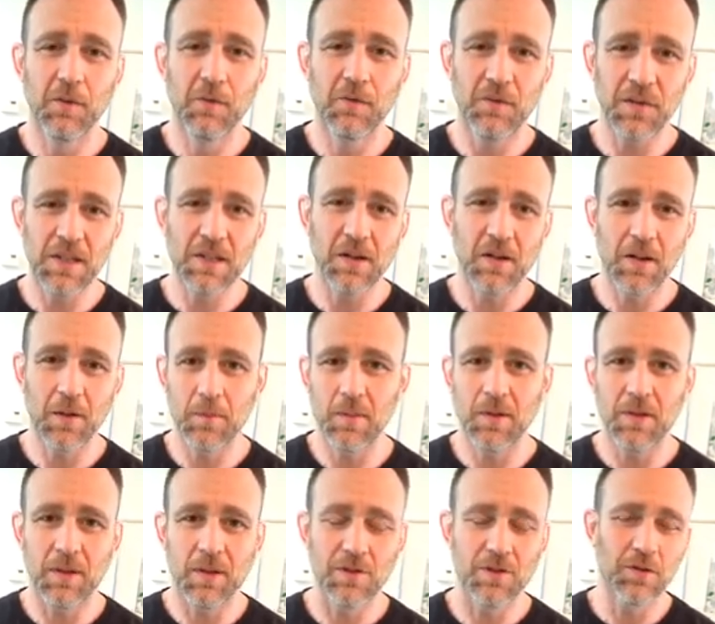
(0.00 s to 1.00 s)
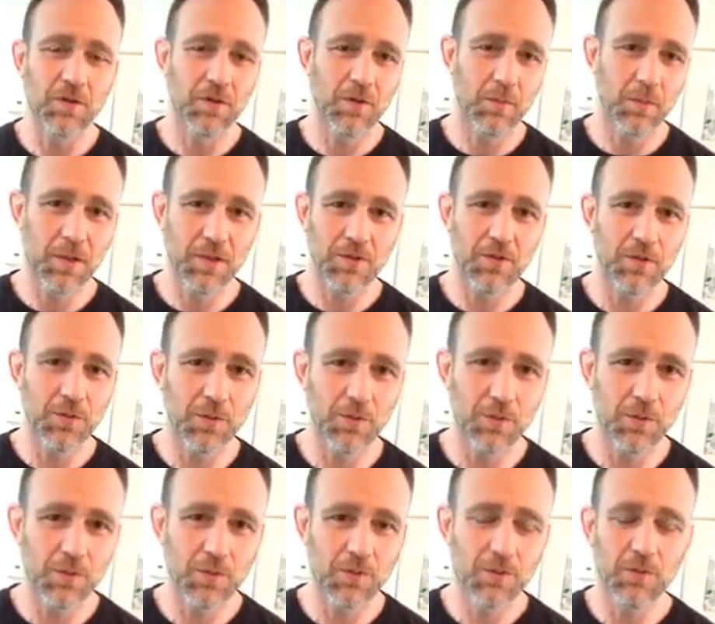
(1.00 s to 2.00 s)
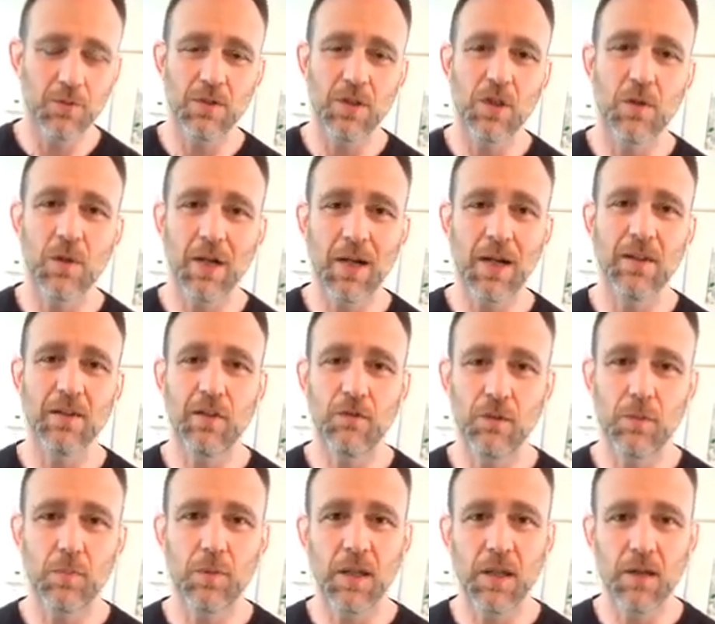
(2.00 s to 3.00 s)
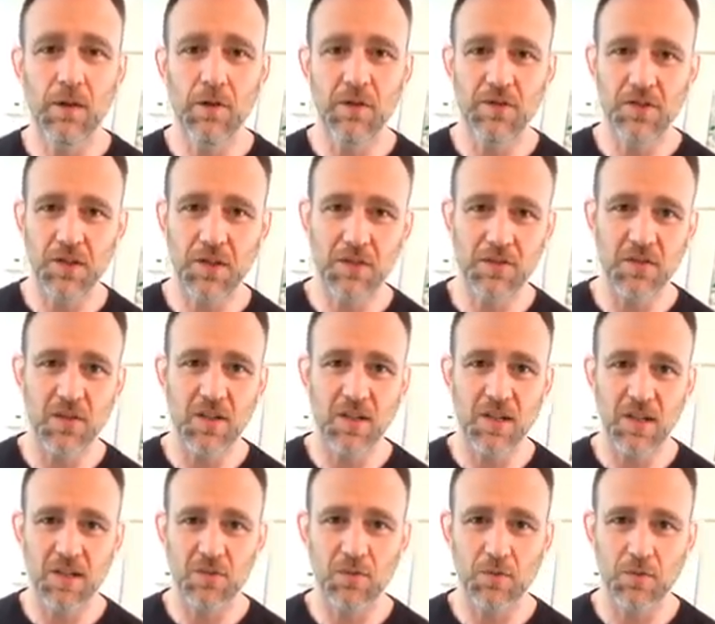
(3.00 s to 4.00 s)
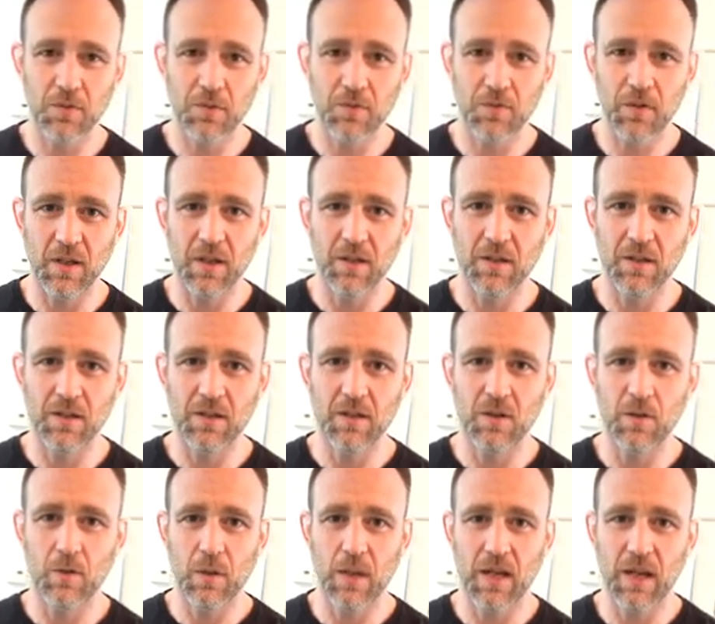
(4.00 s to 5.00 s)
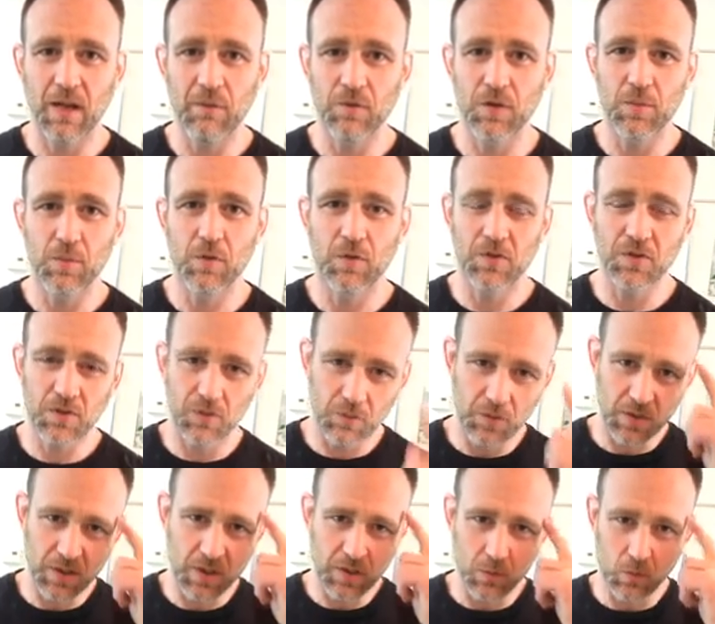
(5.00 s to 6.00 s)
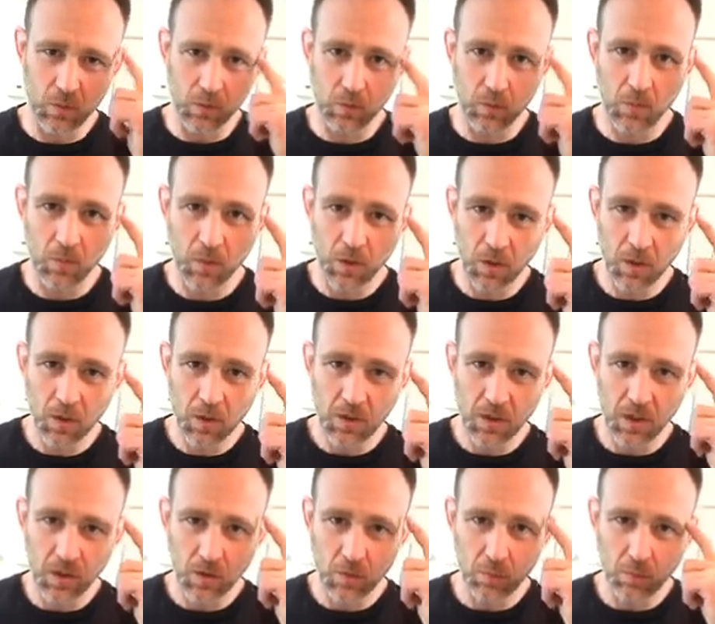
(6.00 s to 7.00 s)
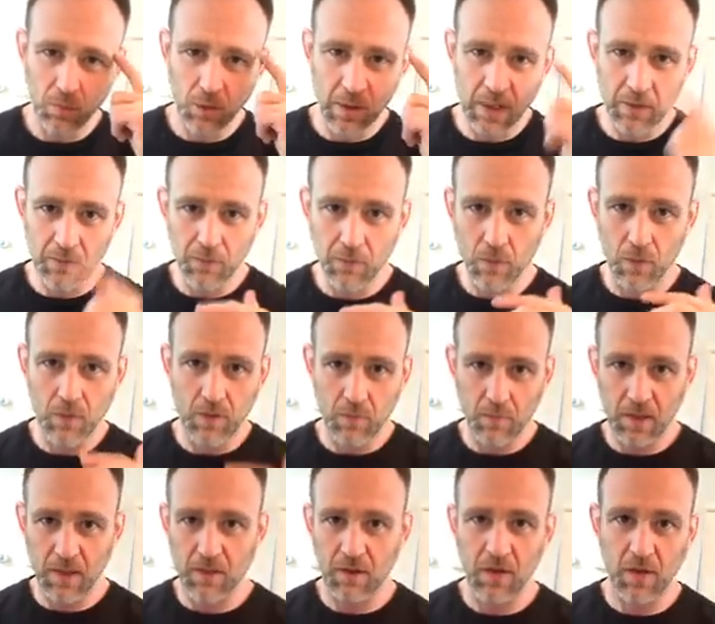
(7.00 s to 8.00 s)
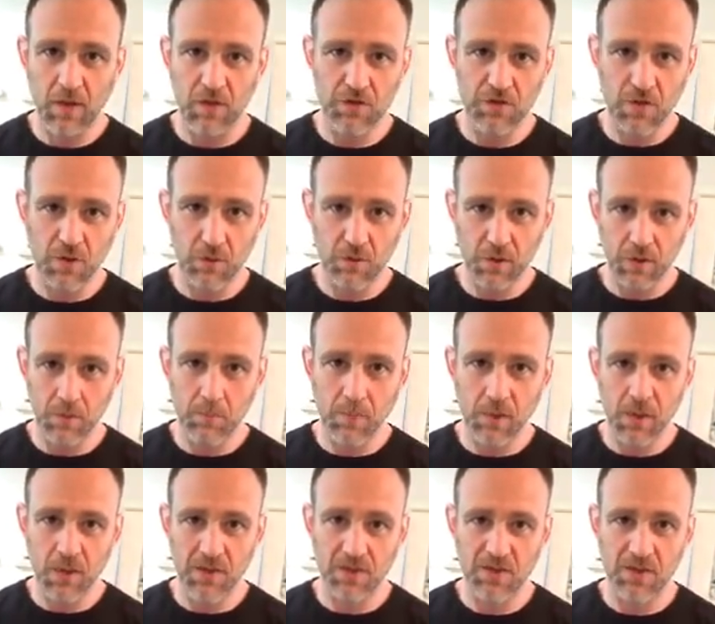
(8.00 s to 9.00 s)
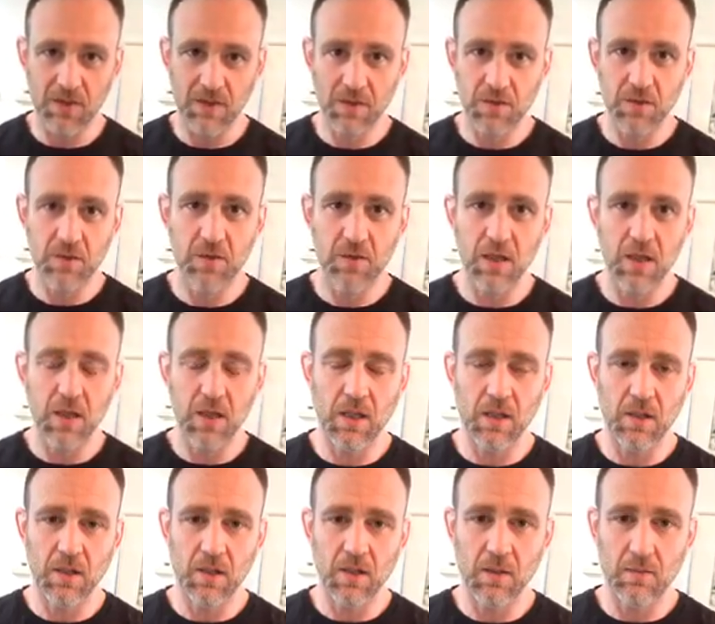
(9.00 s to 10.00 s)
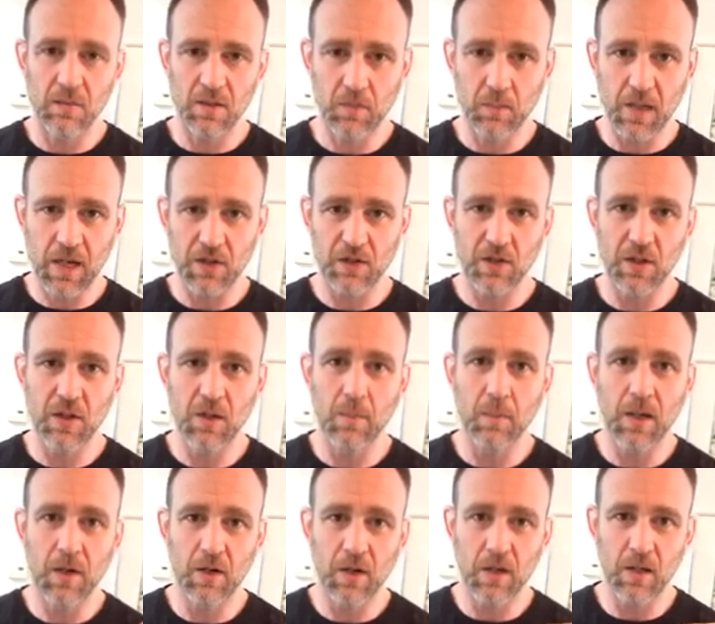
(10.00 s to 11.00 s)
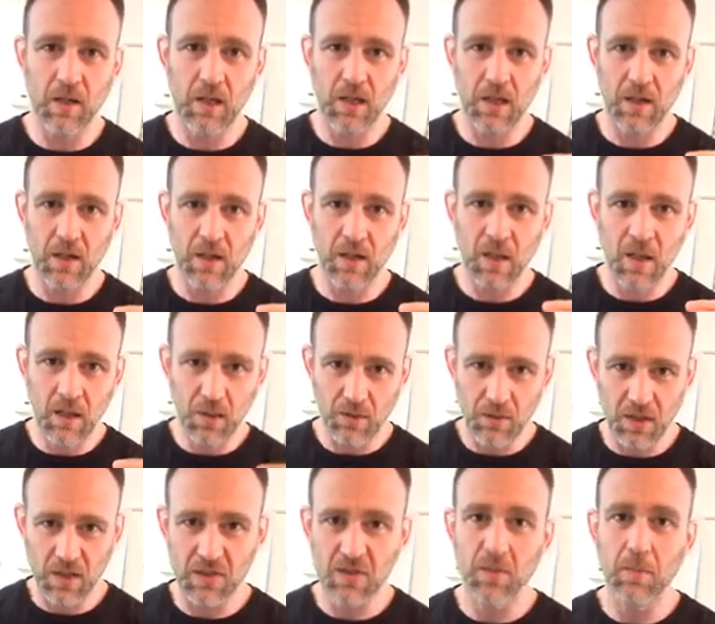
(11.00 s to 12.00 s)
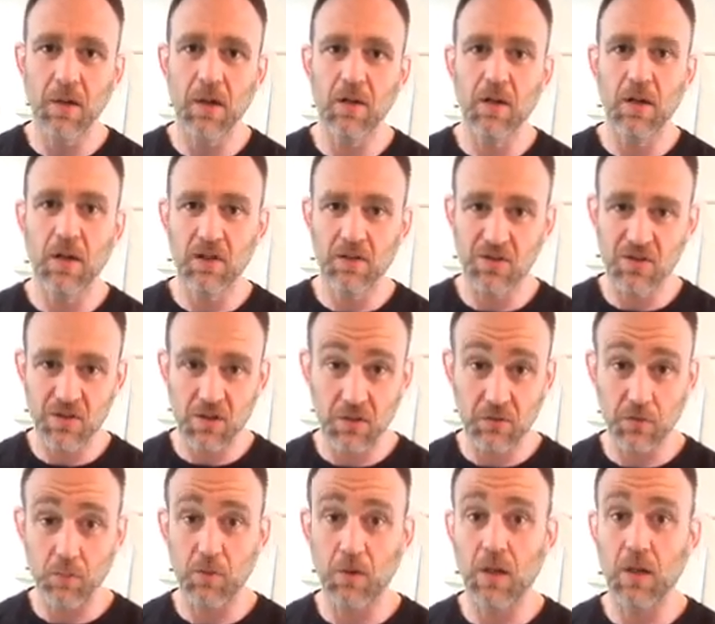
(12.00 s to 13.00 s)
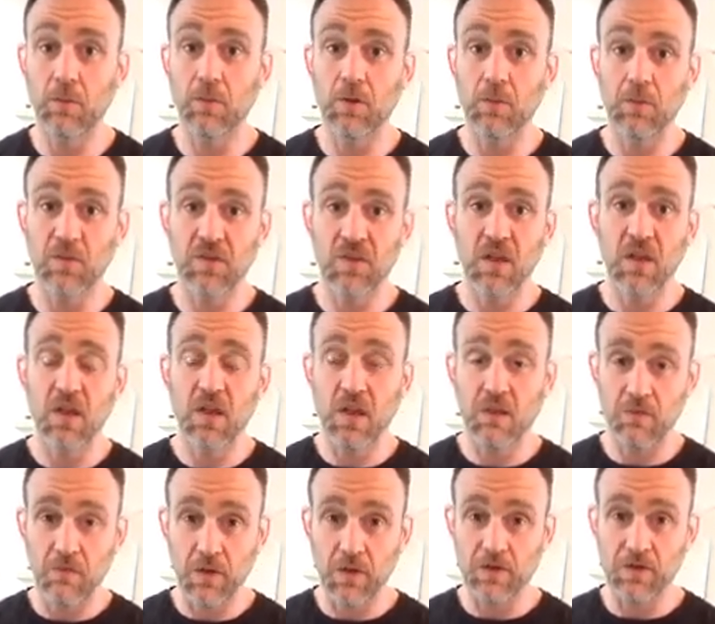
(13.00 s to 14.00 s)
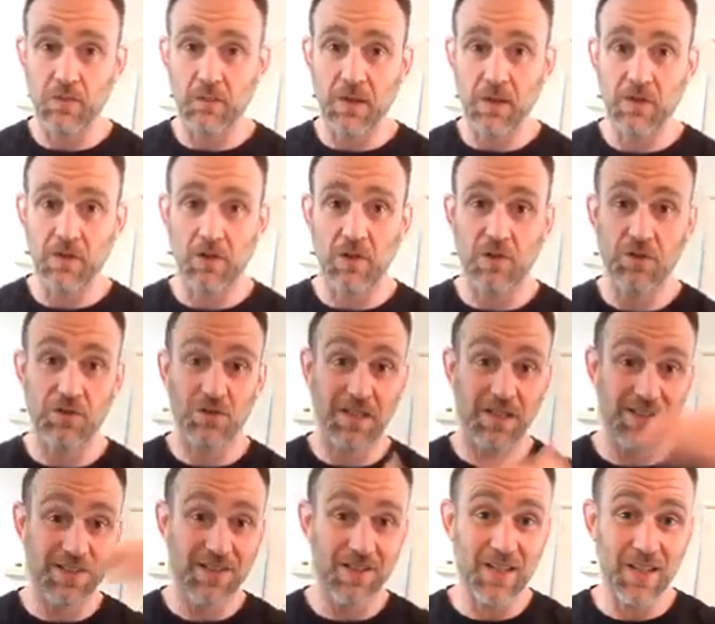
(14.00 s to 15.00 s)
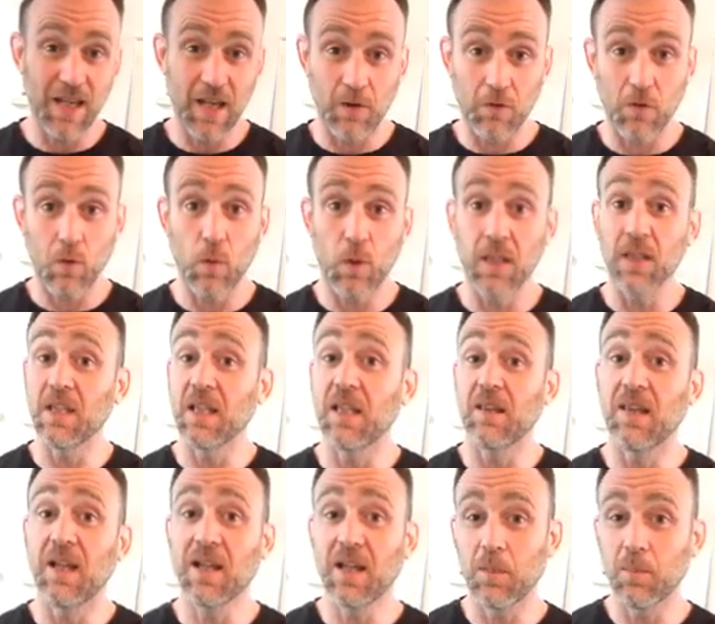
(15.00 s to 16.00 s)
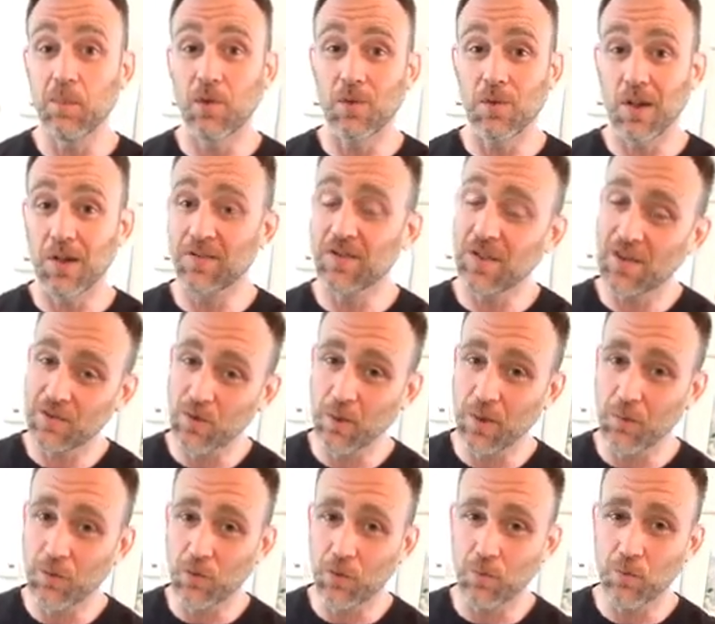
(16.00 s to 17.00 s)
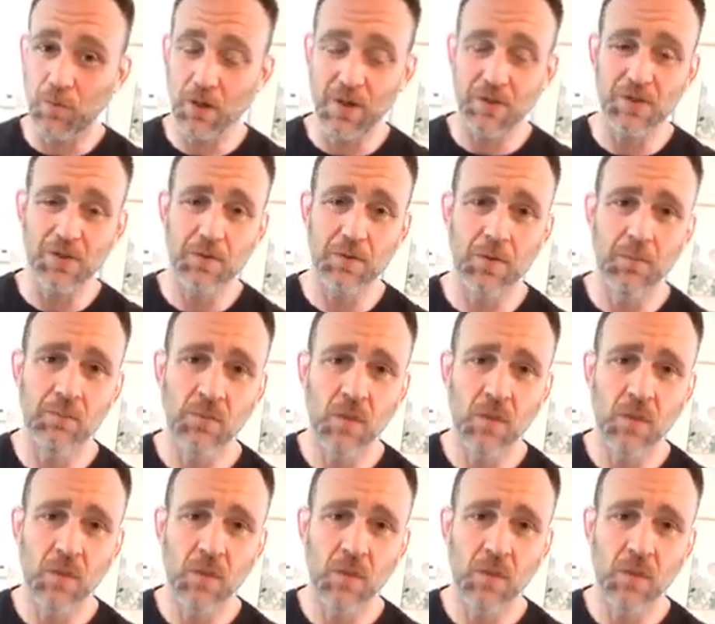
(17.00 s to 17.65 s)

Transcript: phenom and turn them into, you know, a high-level player as it is to take sort of a, you know, an average person who's got a real, you know, brain for the methodology and really plugs in and is passionate about it and thinks about it and solves problems and follows the methodology and see how quickly they can progress. That's way more impressive.